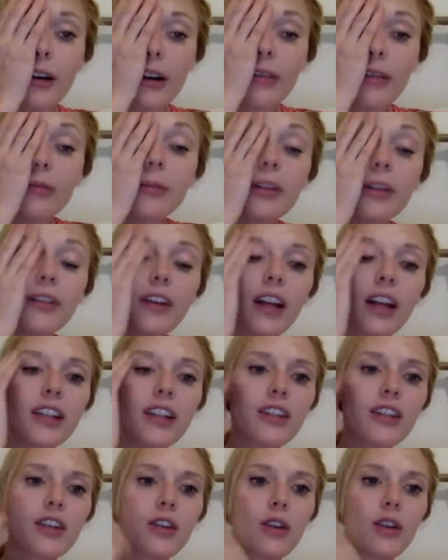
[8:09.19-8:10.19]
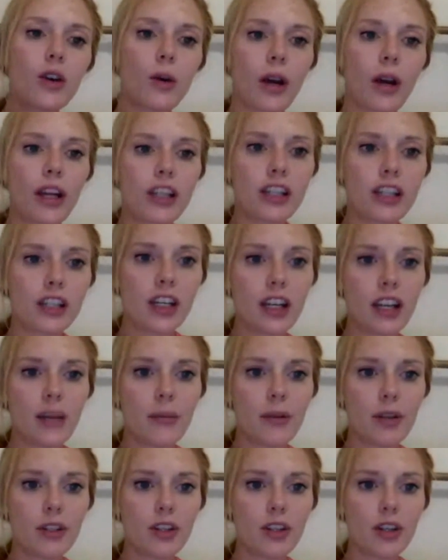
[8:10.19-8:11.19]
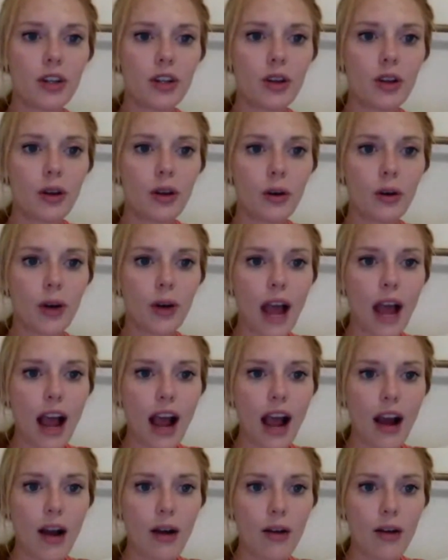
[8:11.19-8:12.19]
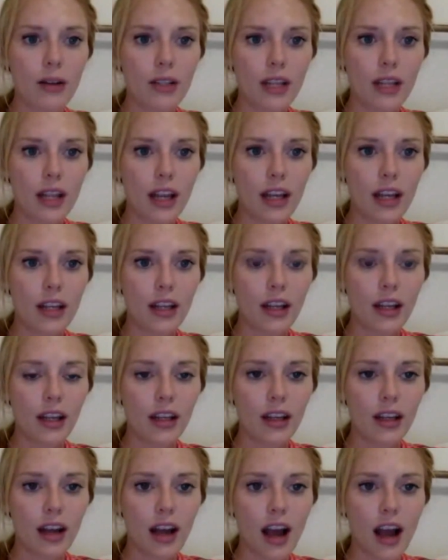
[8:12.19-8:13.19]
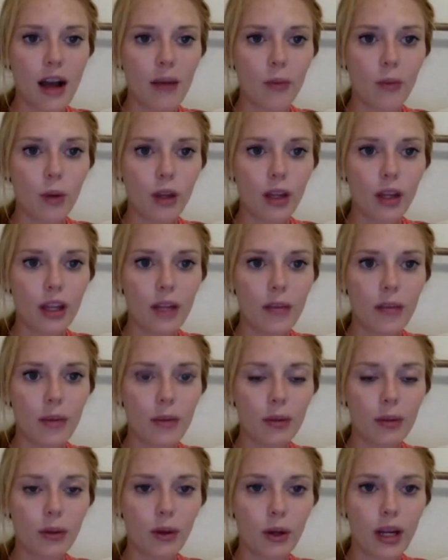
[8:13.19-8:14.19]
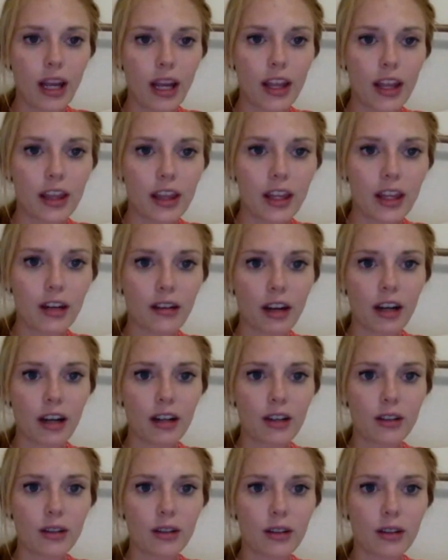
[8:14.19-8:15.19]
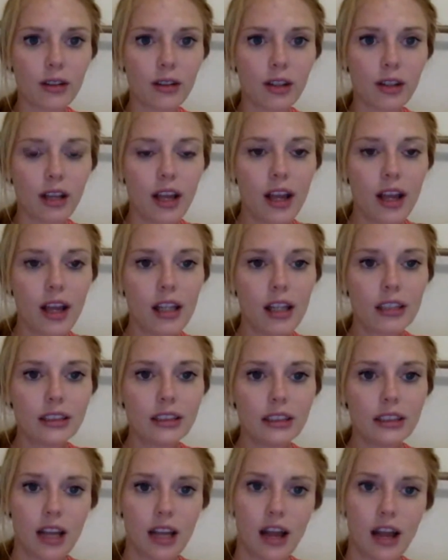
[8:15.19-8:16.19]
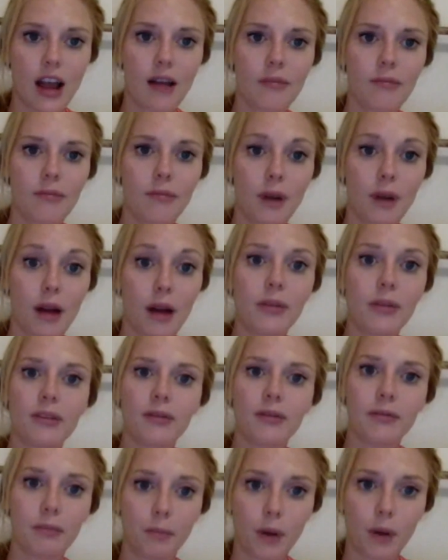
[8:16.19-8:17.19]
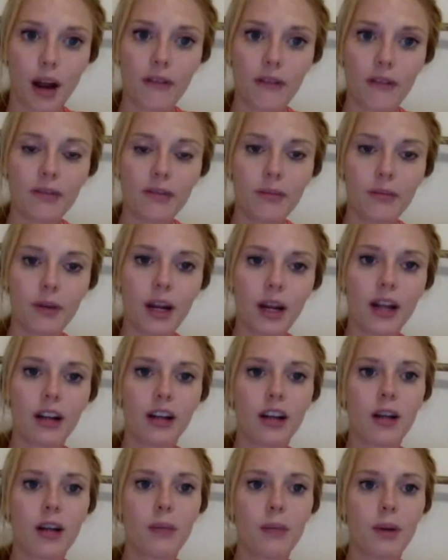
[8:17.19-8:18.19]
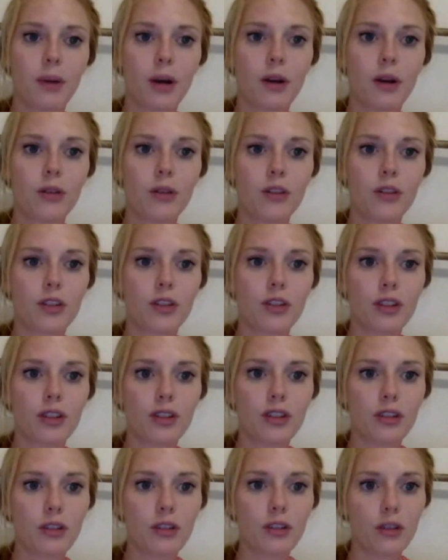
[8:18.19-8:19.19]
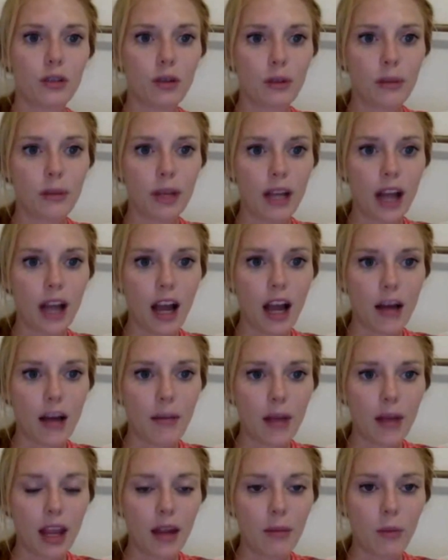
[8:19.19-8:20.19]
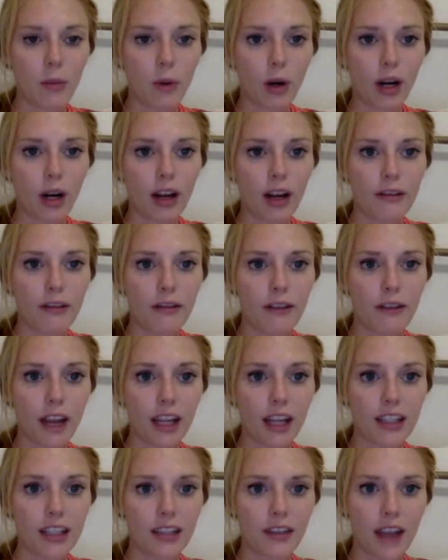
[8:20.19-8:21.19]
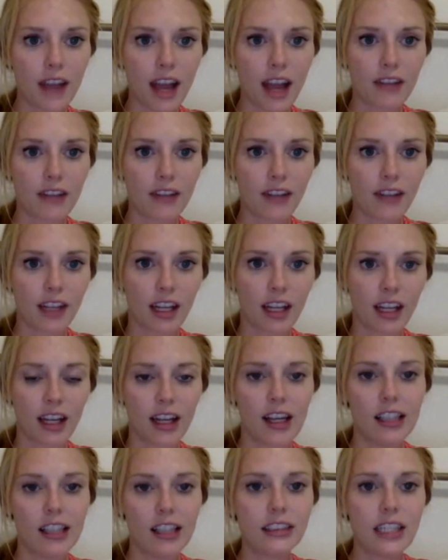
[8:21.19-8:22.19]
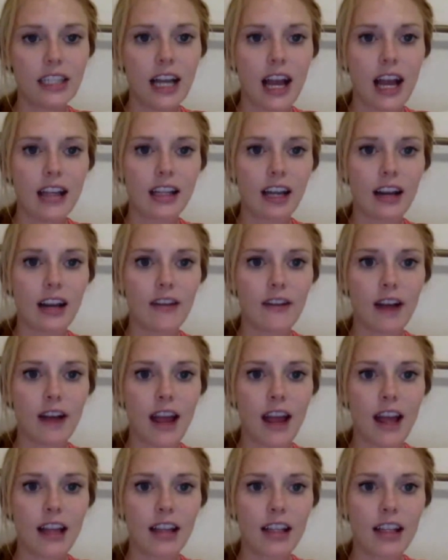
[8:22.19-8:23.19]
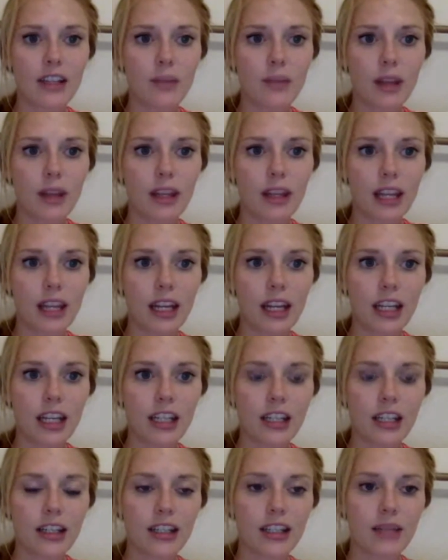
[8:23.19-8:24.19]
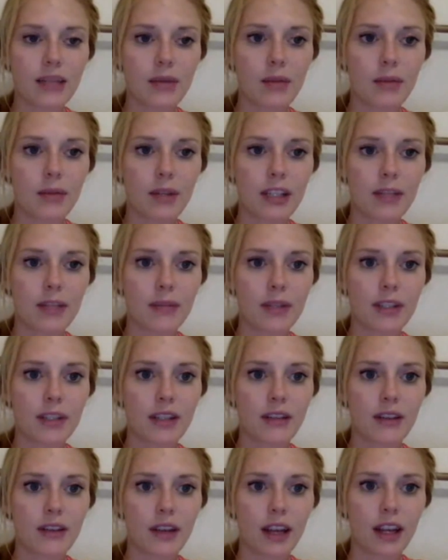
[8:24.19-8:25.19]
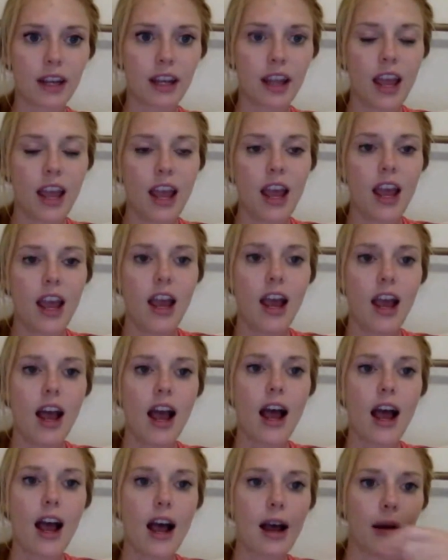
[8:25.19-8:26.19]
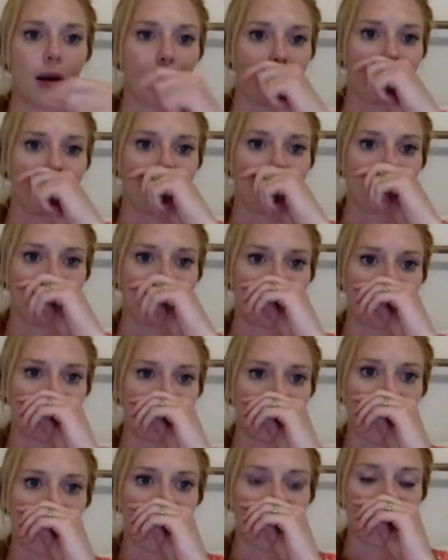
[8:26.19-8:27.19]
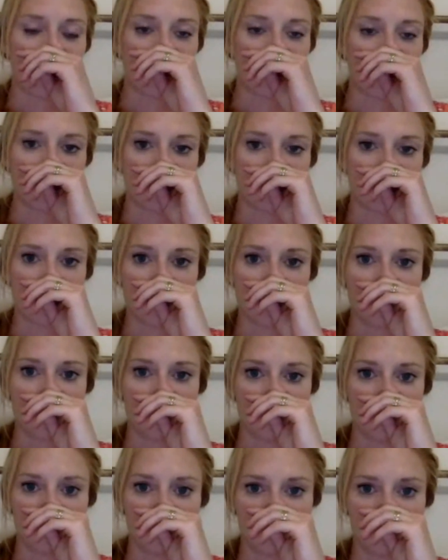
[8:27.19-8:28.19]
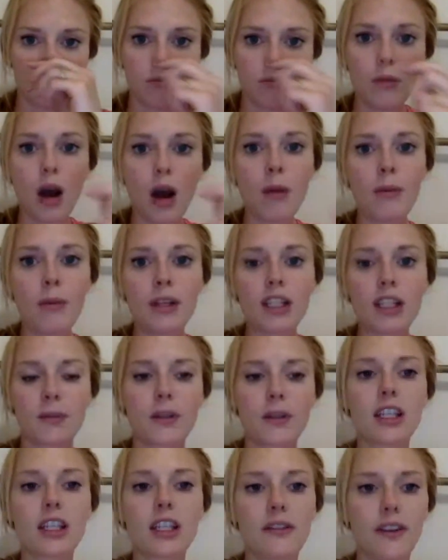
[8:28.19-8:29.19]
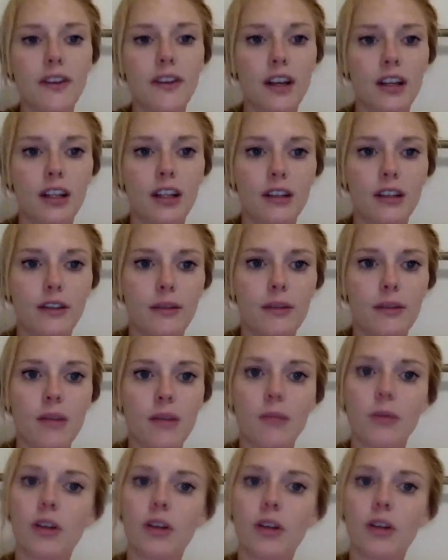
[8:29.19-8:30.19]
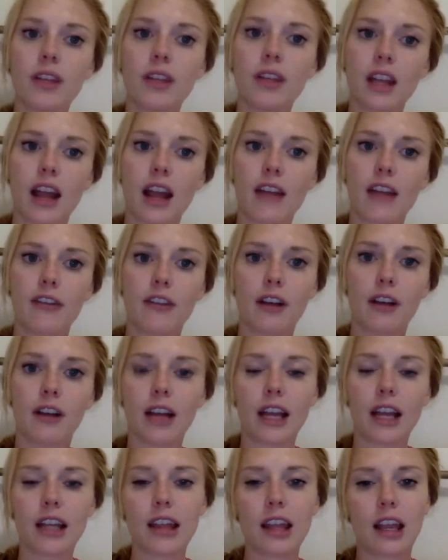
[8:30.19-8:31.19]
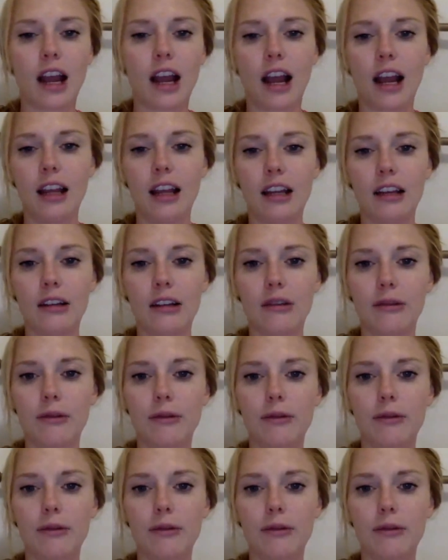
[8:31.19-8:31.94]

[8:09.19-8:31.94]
we'll move on to question number two. How did um, William employ a theoretical um, Bronfen, approach to become a more effective advocate? Identify at least one thing in each system and be specific. Um, so some moment specifically from the movie that I felt like they kind of